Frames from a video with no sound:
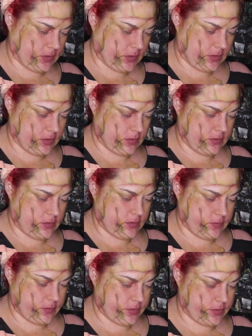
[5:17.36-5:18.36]
Okay, now
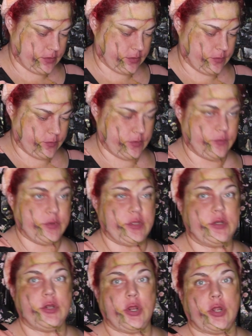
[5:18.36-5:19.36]
we're going to go in with a
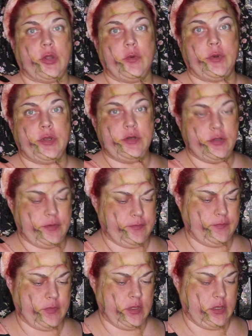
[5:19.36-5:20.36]
darker one.
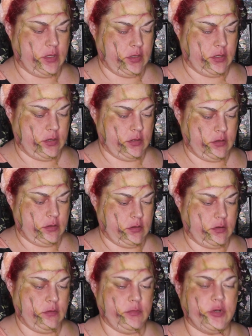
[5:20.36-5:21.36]

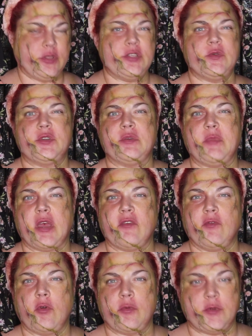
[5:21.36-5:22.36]
I'm literally switching back
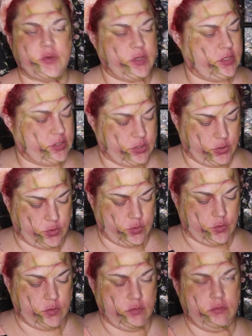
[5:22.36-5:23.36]
and forth between the
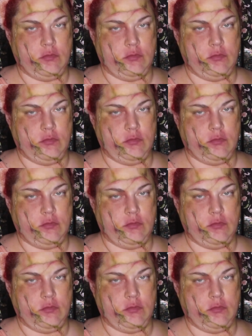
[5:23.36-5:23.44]
two